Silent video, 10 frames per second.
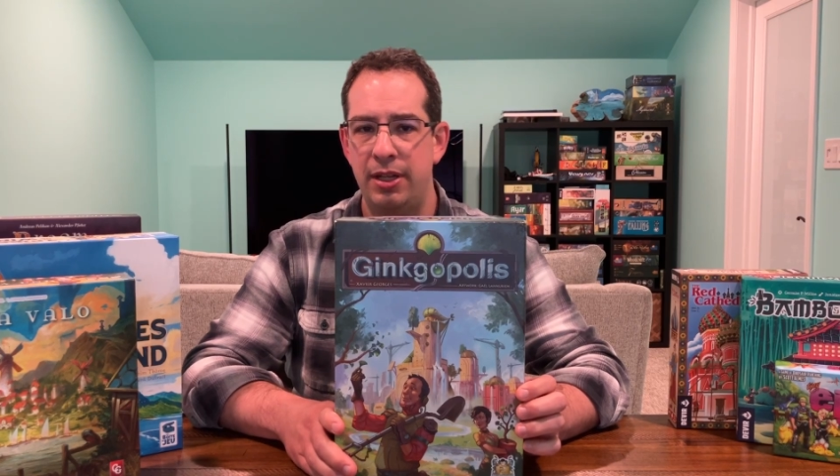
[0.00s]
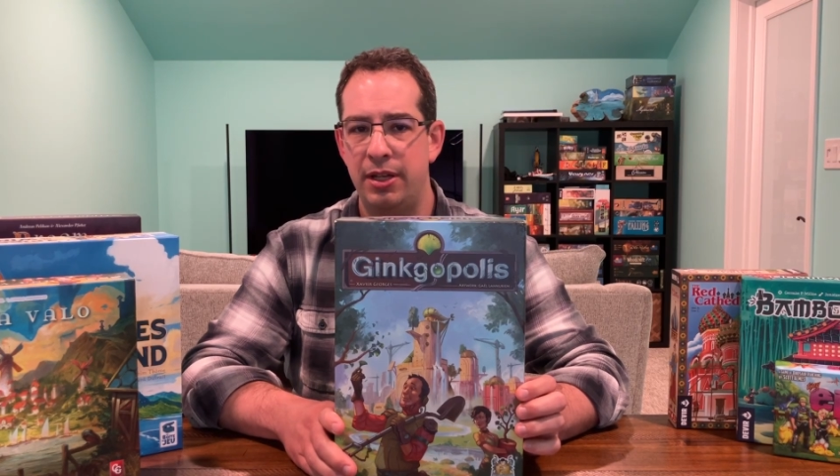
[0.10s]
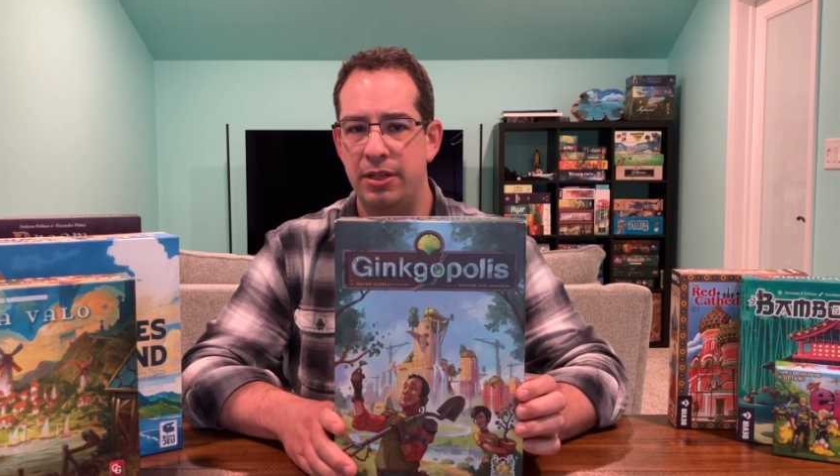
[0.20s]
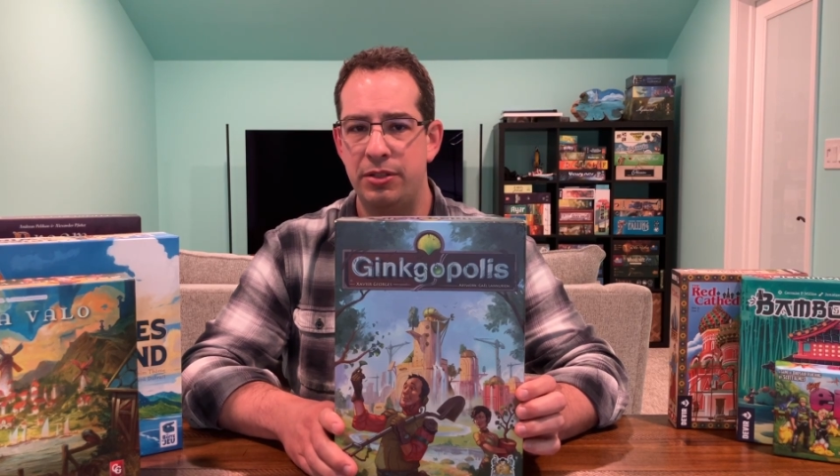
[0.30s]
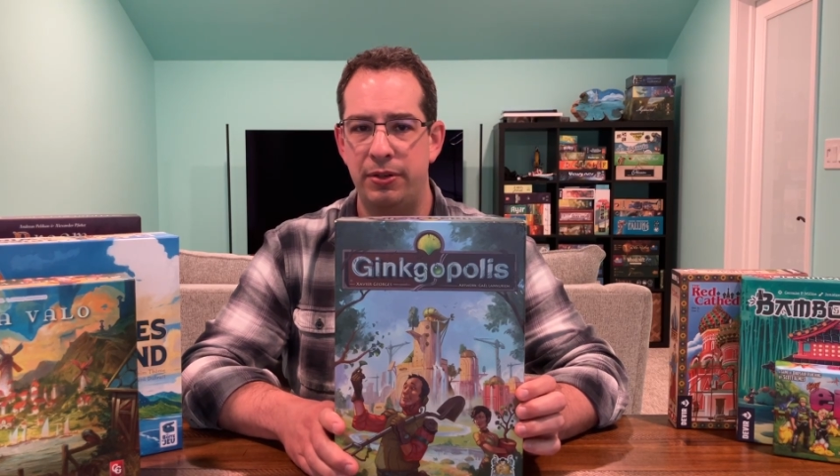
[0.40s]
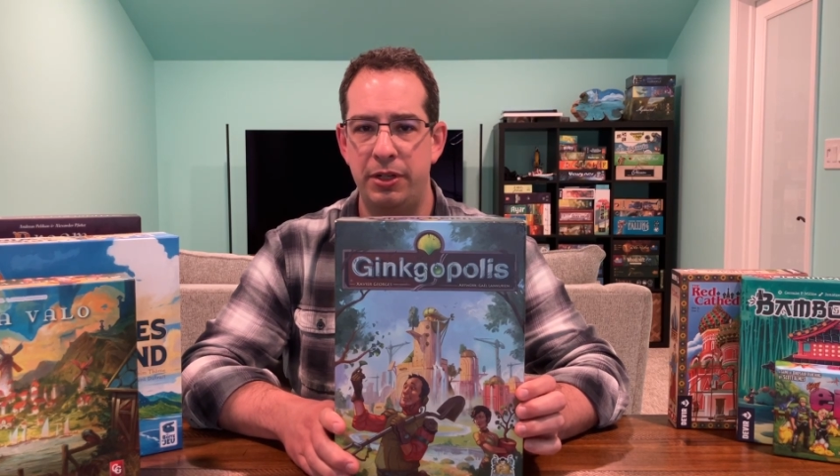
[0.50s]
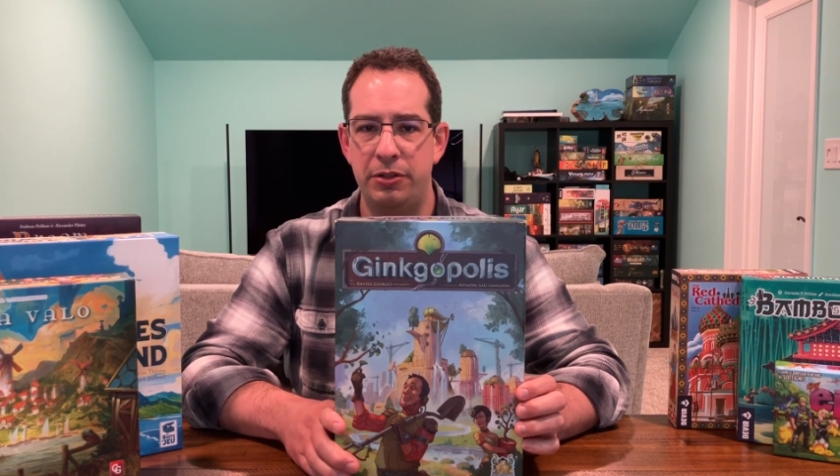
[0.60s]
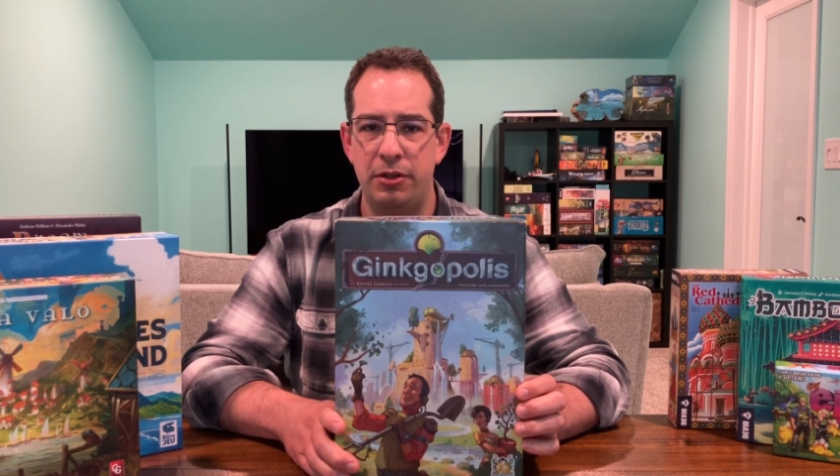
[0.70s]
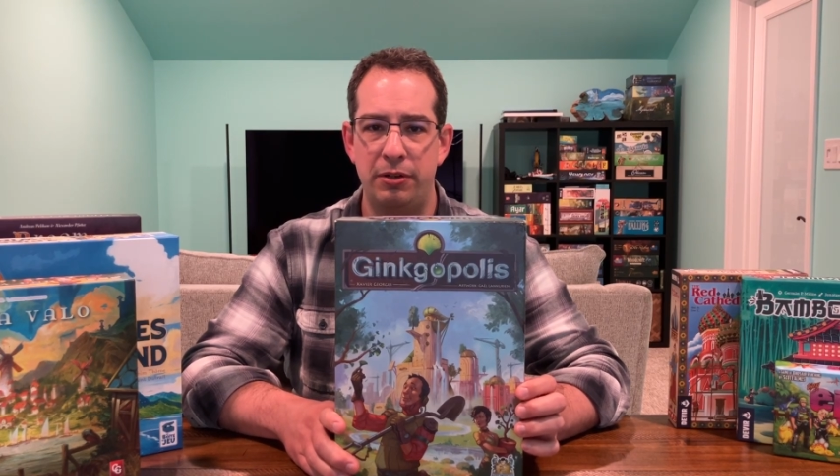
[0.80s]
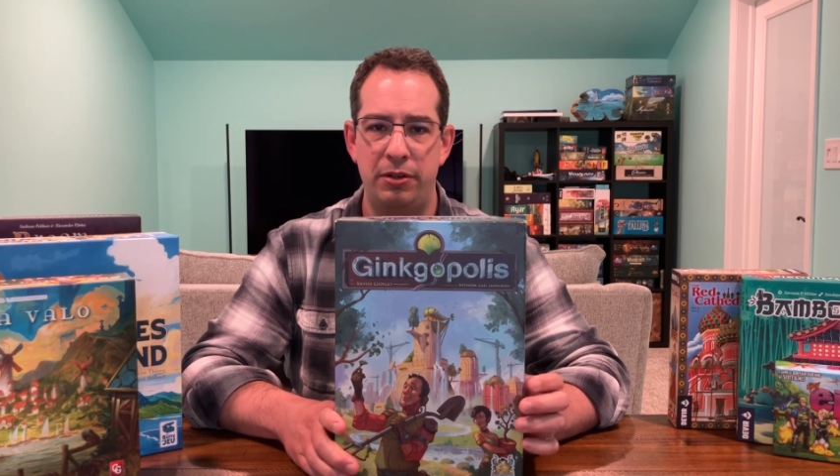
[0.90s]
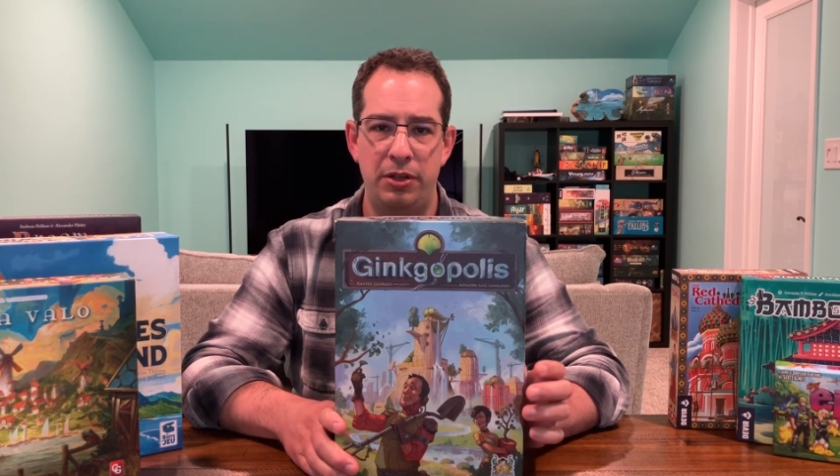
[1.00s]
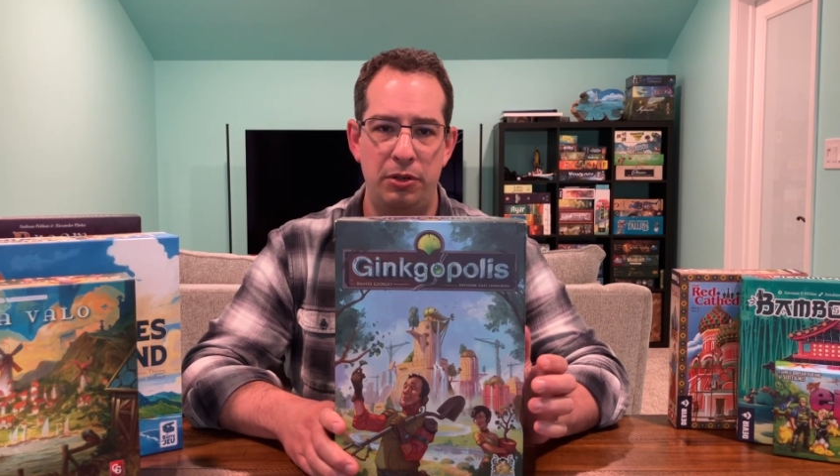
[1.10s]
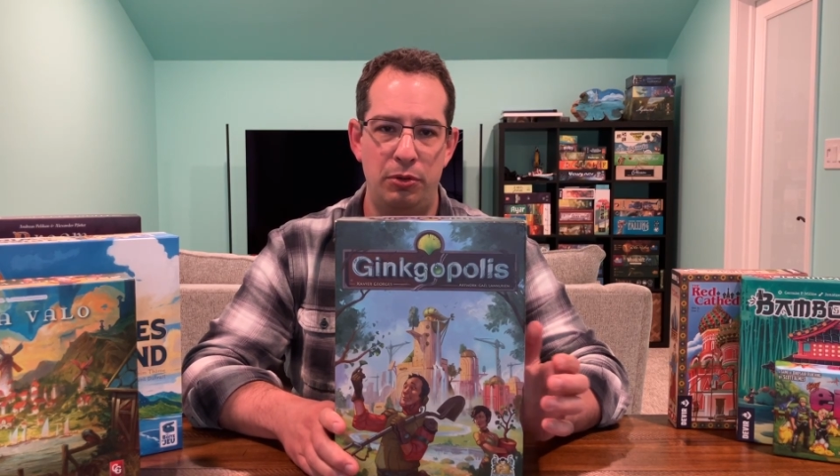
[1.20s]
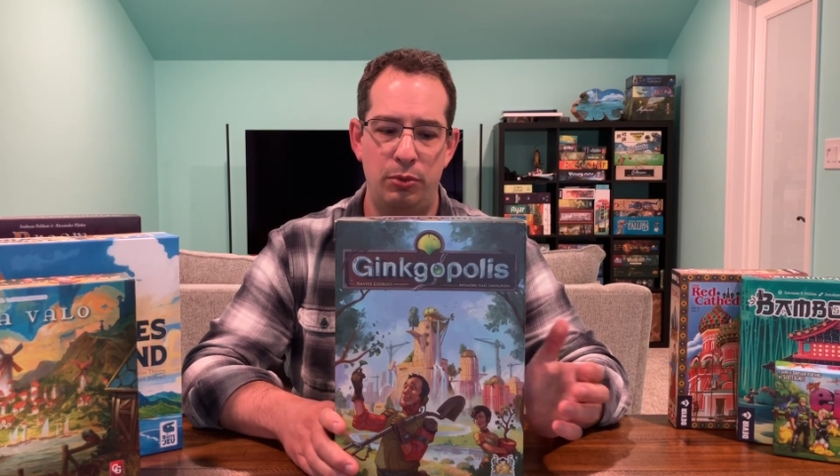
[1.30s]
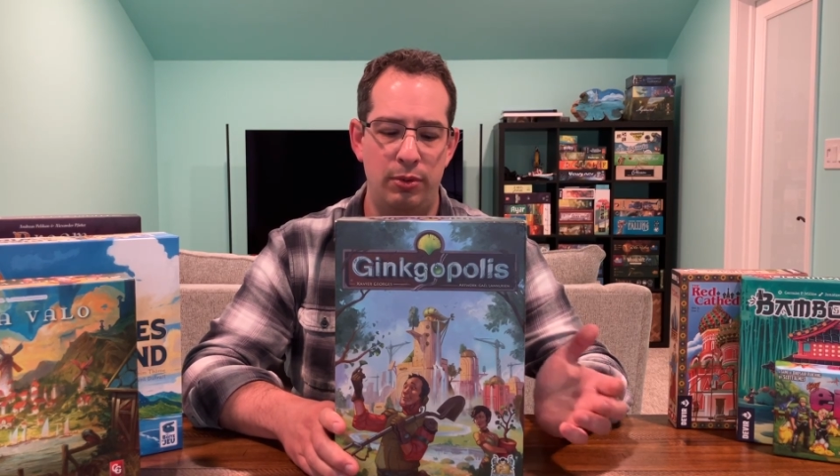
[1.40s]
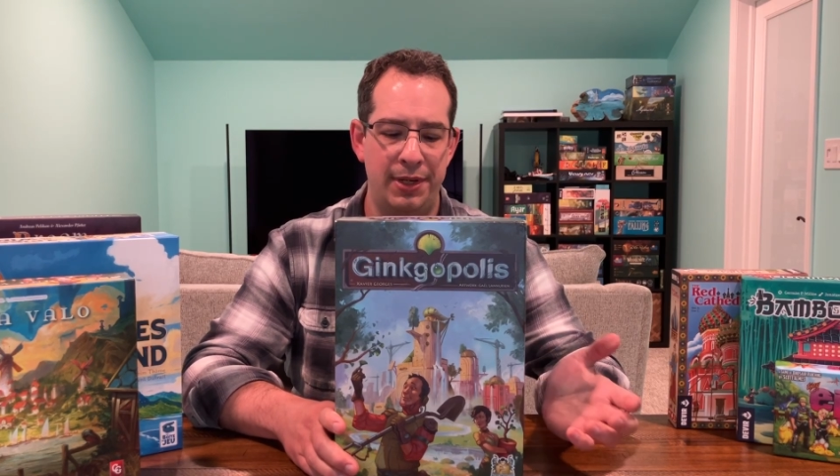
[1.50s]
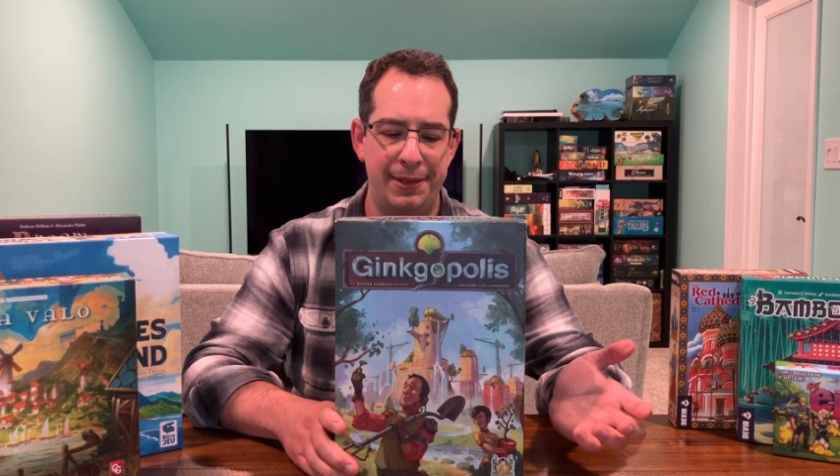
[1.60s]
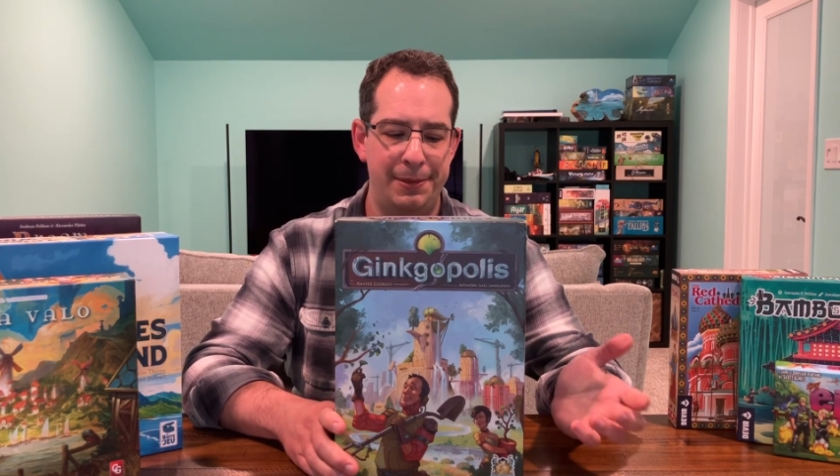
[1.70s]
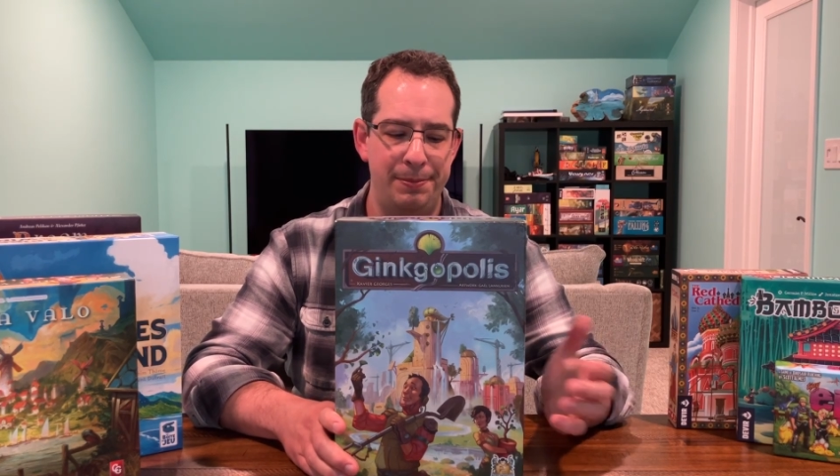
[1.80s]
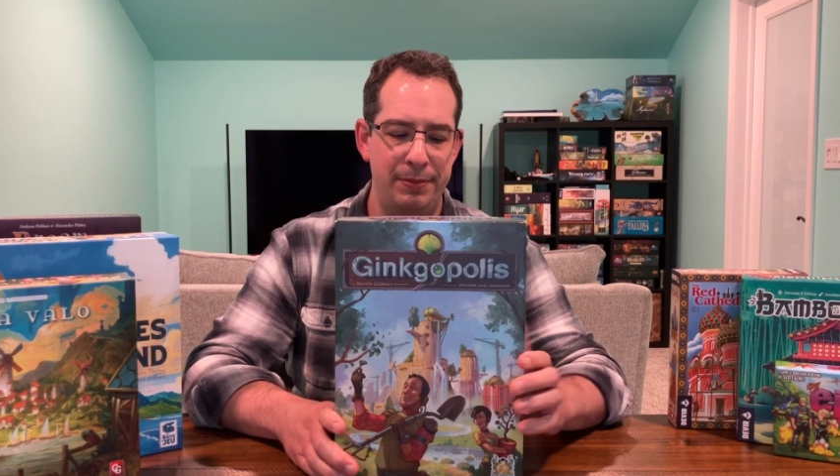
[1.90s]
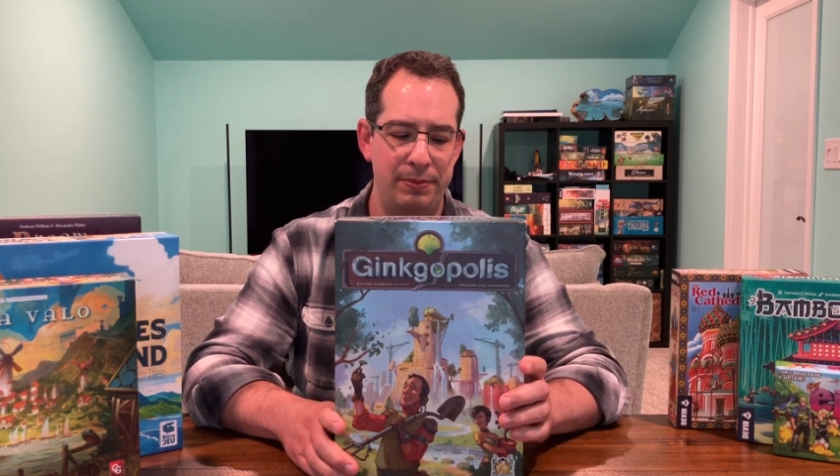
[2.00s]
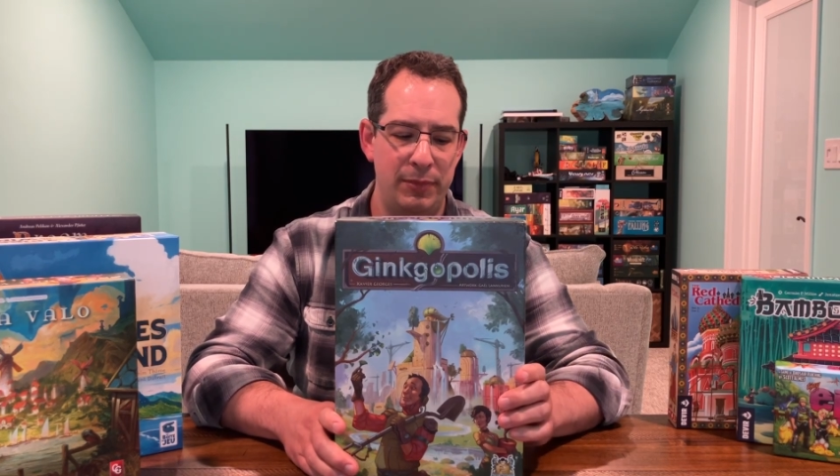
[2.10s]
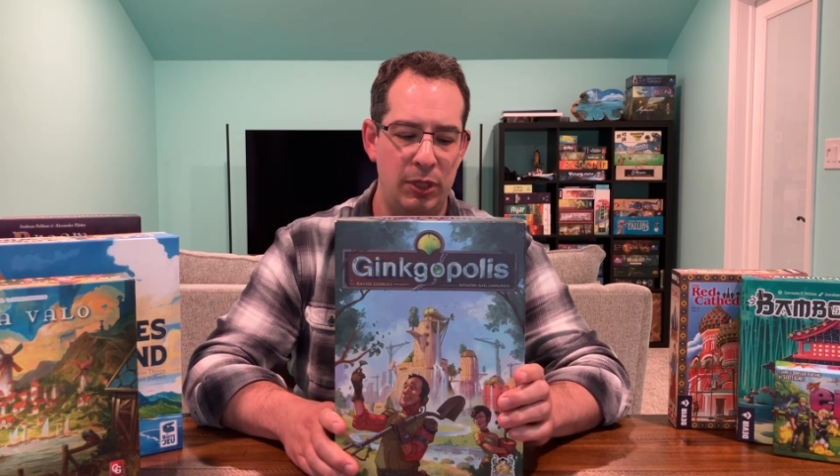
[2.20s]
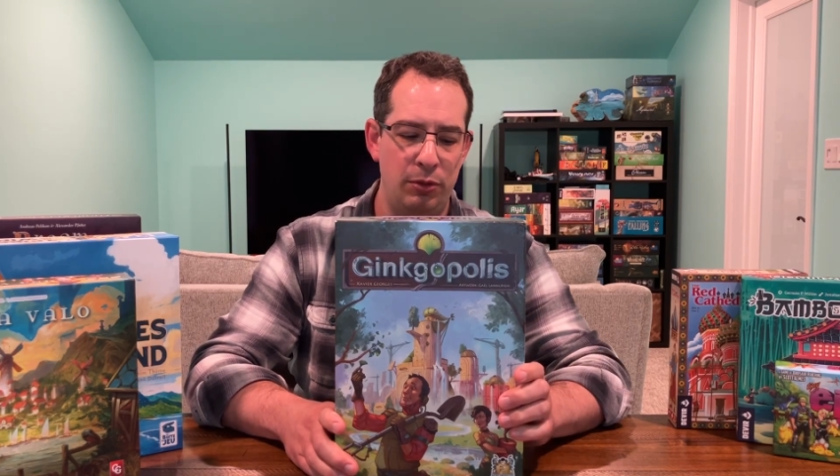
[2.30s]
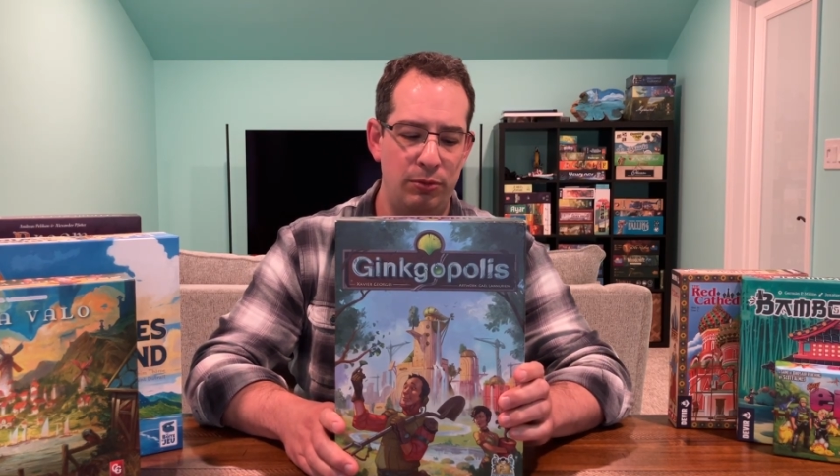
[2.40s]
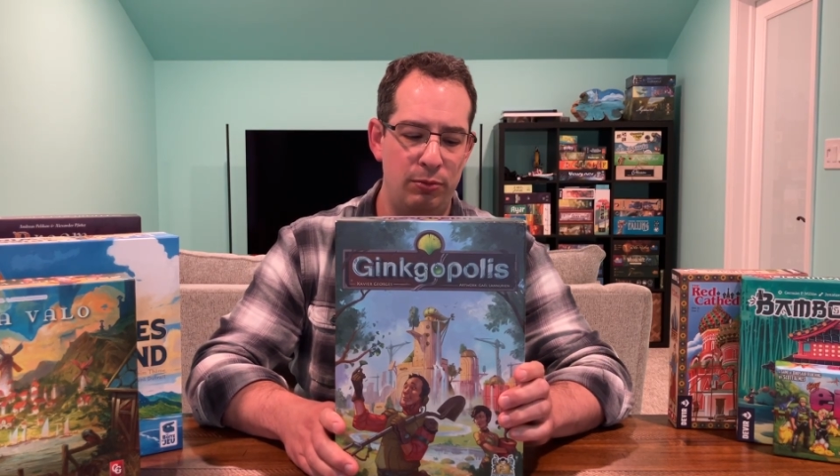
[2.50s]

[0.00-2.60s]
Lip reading: So on your turn, you